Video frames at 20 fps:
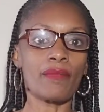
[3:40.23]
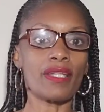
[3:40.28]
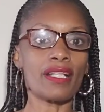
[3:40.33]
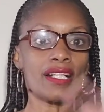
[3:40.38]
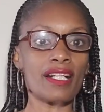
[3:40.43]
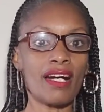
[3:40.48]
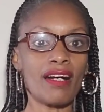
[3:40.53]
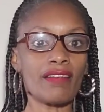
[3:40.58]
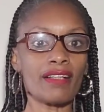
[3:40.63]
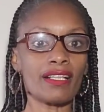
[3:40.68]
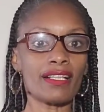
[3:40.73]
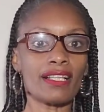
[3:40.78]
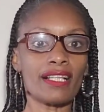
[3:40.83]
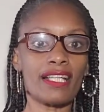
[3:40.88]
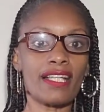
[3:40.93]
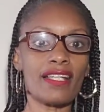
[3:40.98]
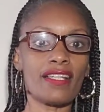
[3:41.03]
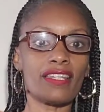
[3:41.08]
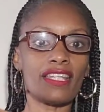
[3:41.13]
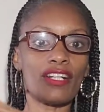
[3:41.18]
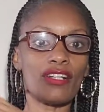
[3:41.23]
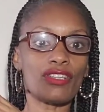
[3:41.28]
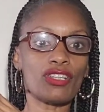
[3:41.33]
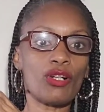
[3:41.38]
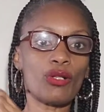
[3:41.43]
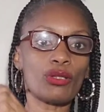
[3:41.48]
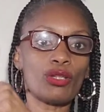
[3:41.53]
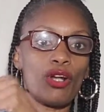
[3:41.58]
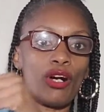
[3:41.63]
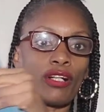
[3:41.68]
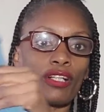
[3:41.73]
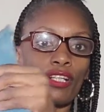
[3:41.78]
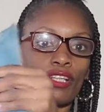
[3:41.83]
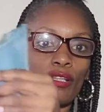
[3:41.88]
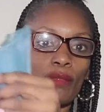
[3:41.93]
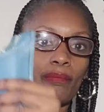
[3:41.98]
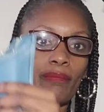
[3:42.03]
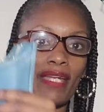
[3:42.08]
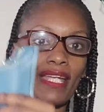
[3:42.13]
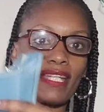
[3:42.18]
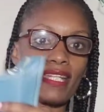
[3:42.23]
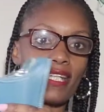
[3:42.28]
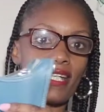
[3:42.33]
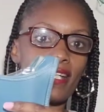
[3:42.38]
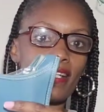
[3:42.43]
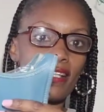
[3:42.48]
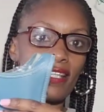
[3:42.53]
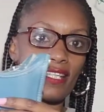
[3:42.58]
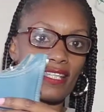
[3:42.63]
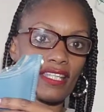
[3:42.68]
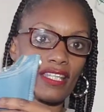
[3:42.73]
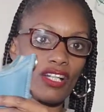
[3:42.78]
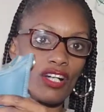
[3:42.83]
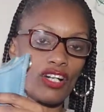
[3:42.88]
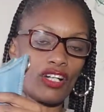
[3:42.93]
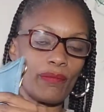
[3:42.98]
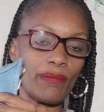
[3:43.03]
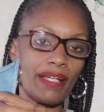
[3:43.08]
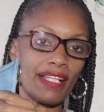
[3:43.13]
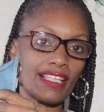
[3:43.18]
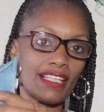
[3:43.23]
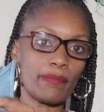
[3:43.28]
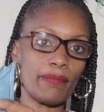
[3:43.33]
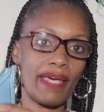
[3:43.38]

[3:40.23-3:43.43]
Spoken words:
Currently, they're no longer making the Hermes